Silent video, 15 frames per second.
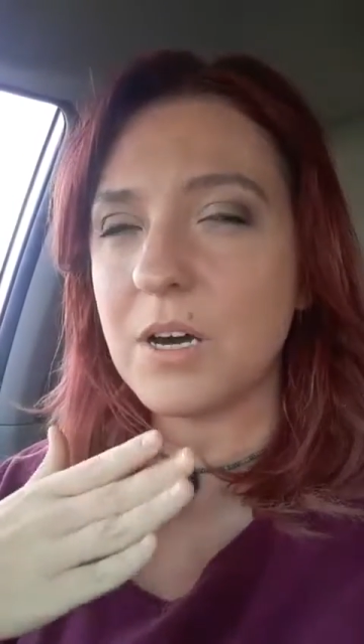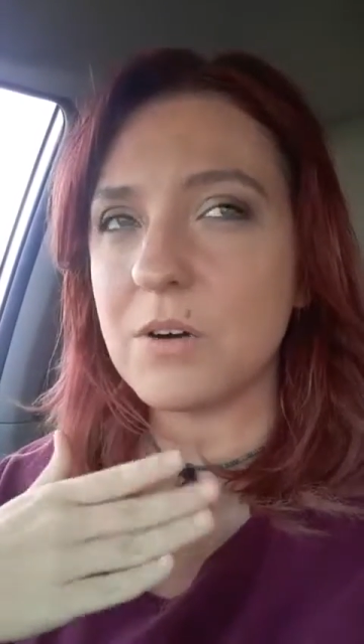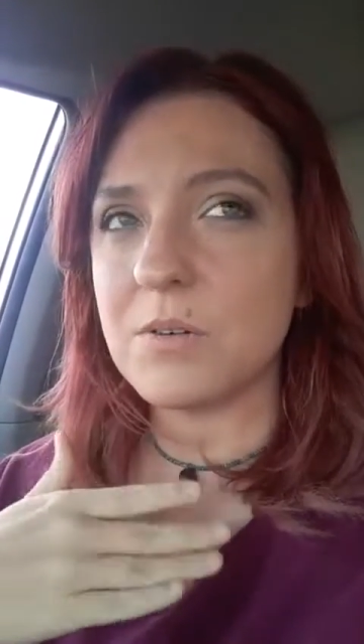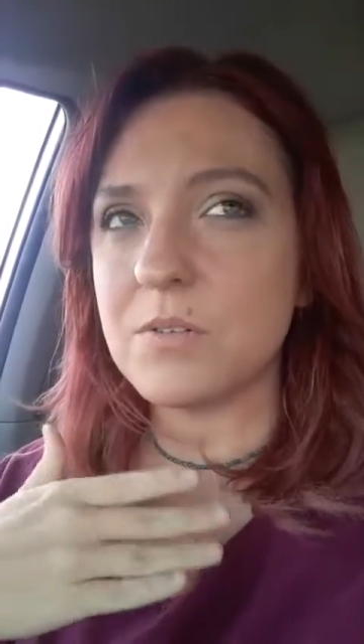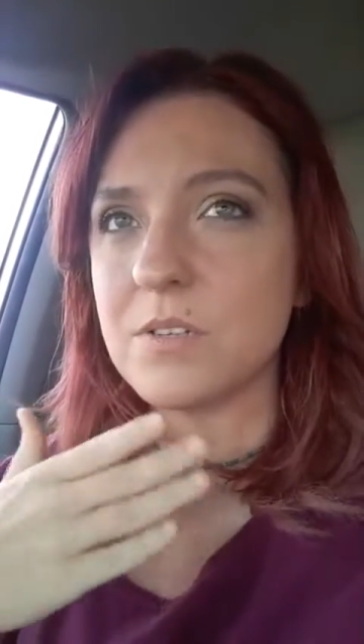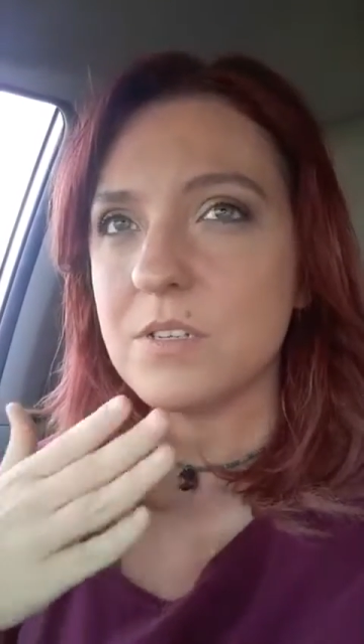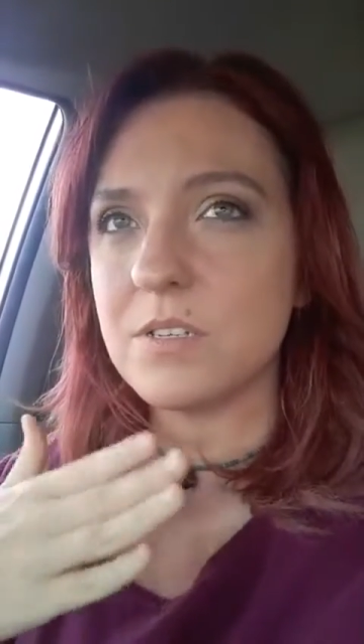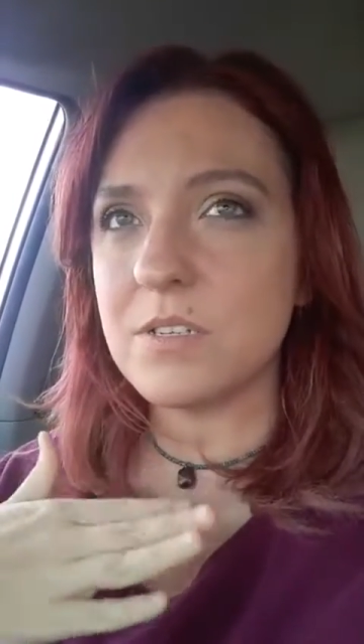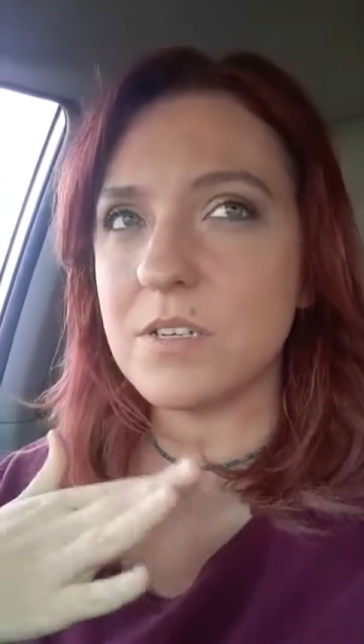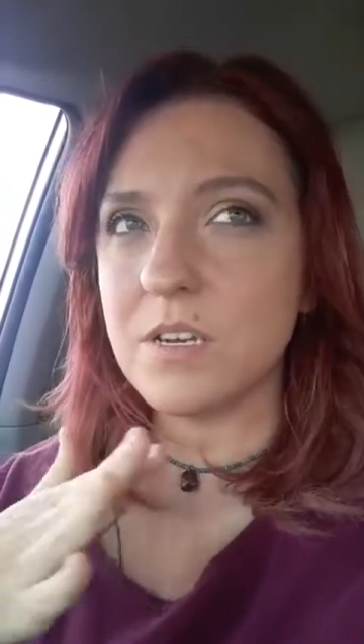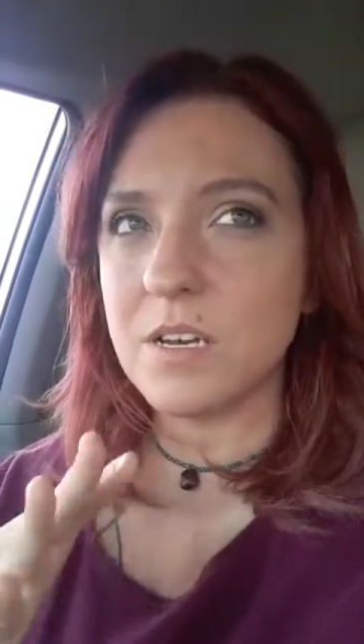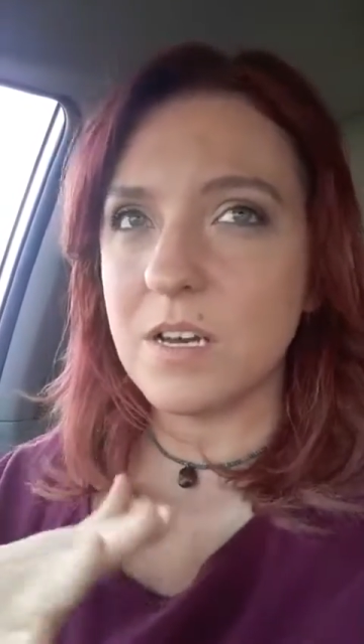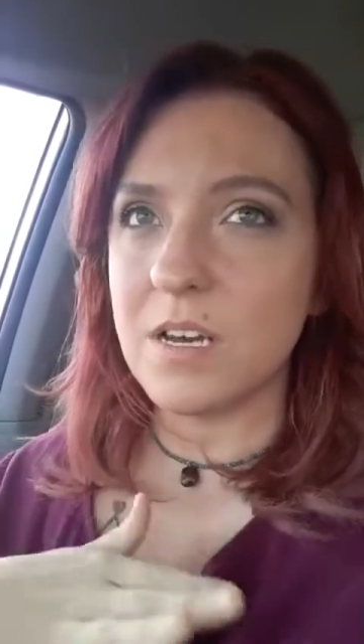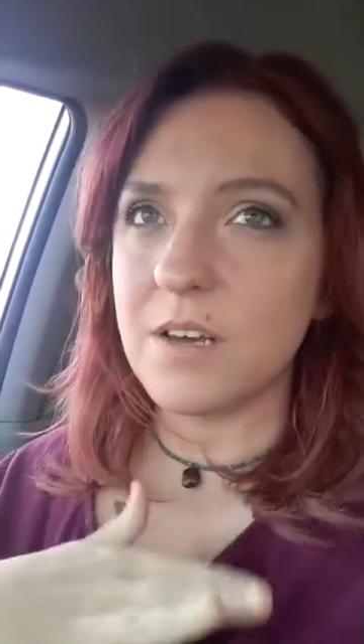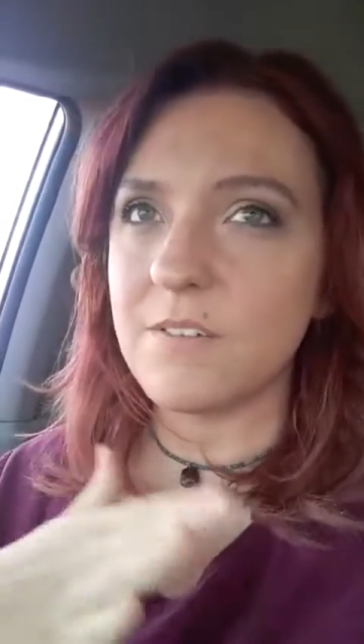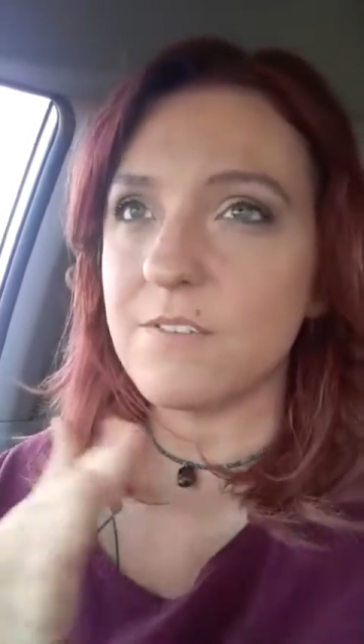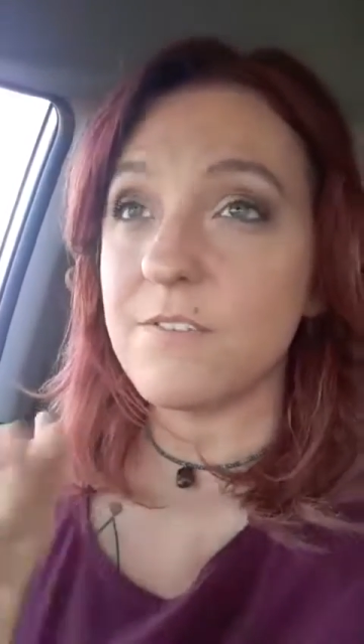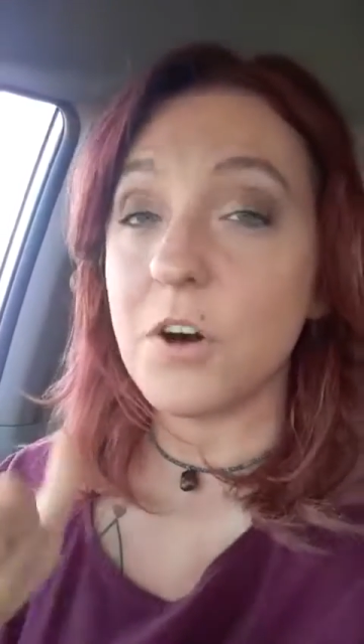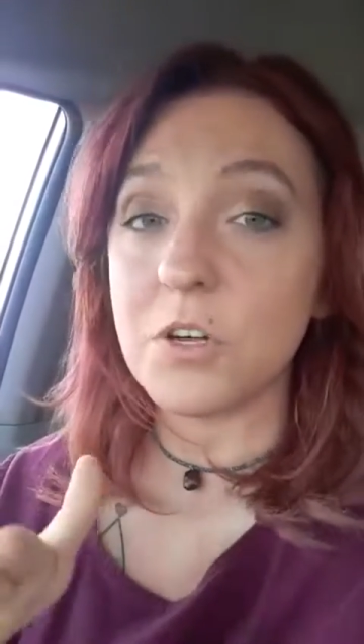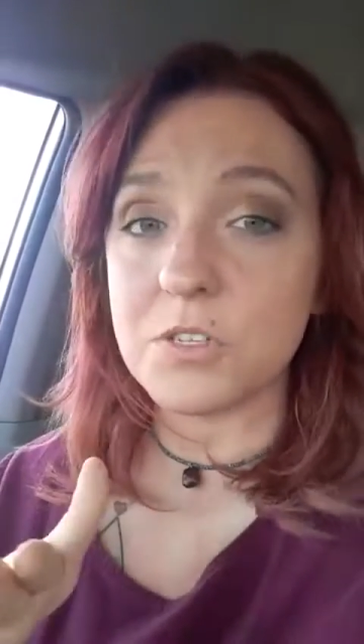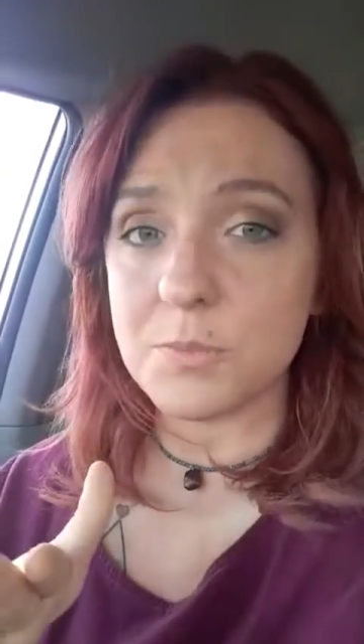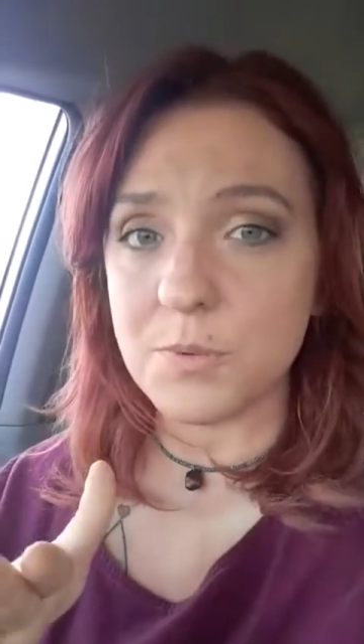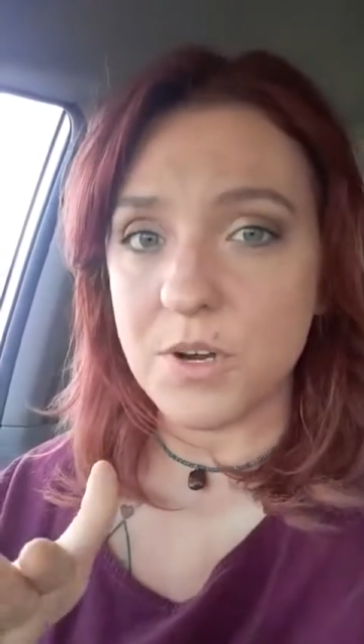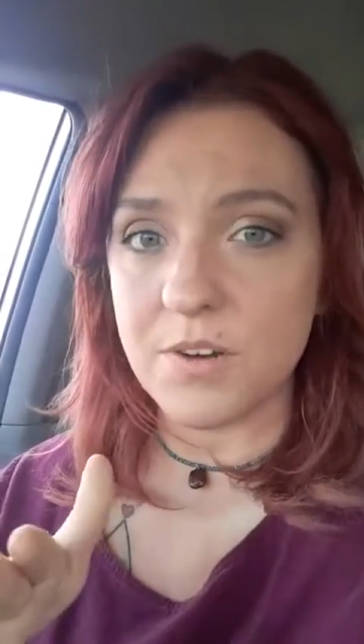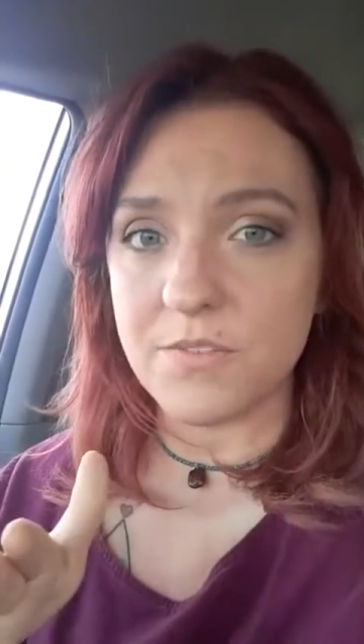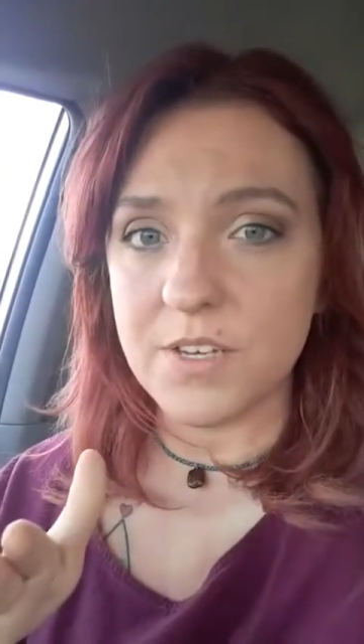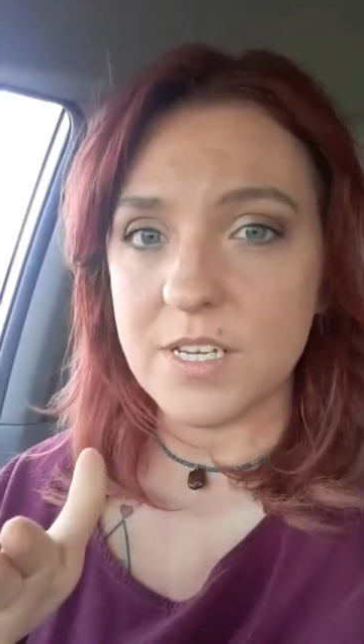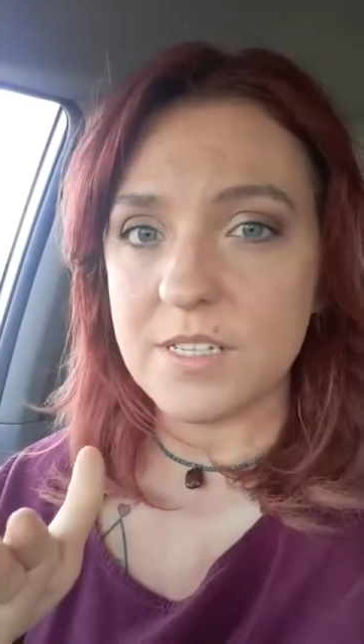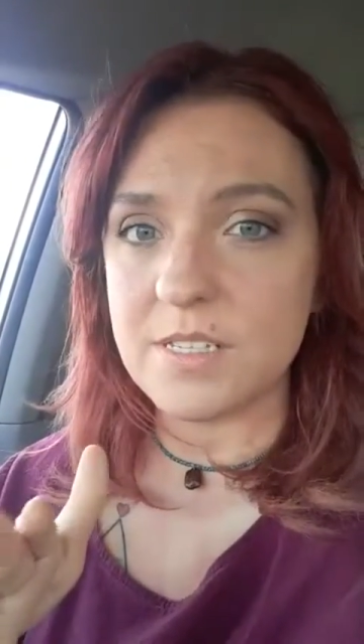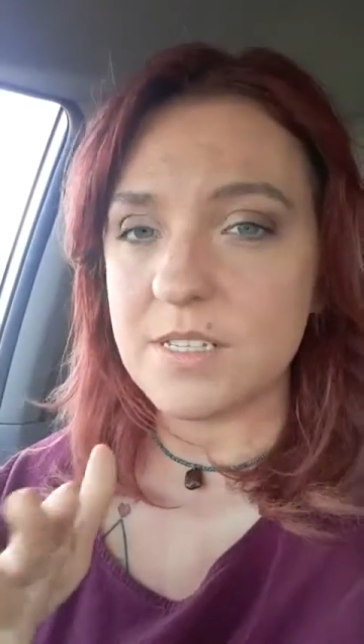about false
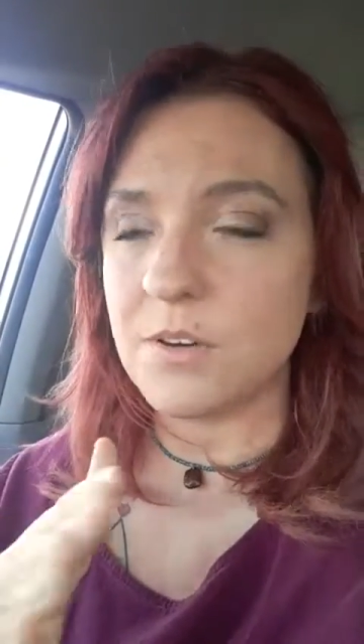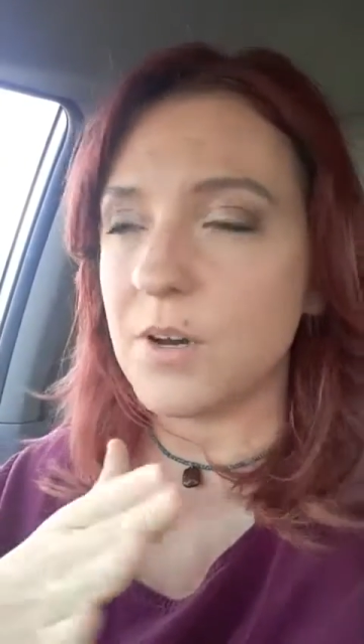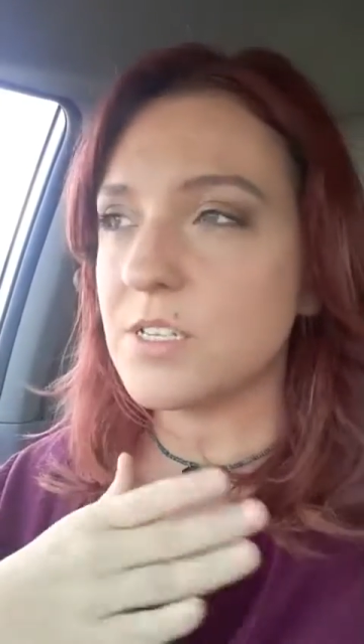prophets.